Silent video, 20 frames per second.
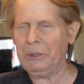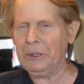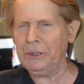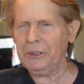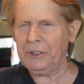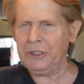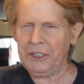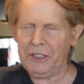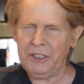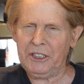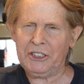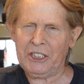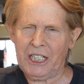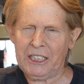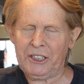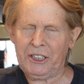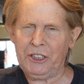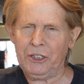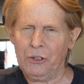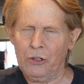buildings
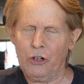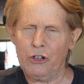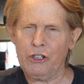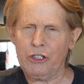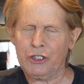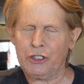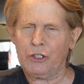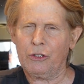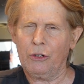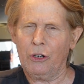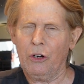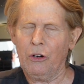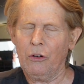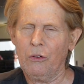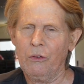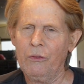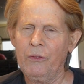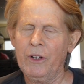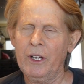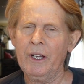at the Orange
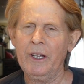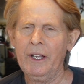Grove,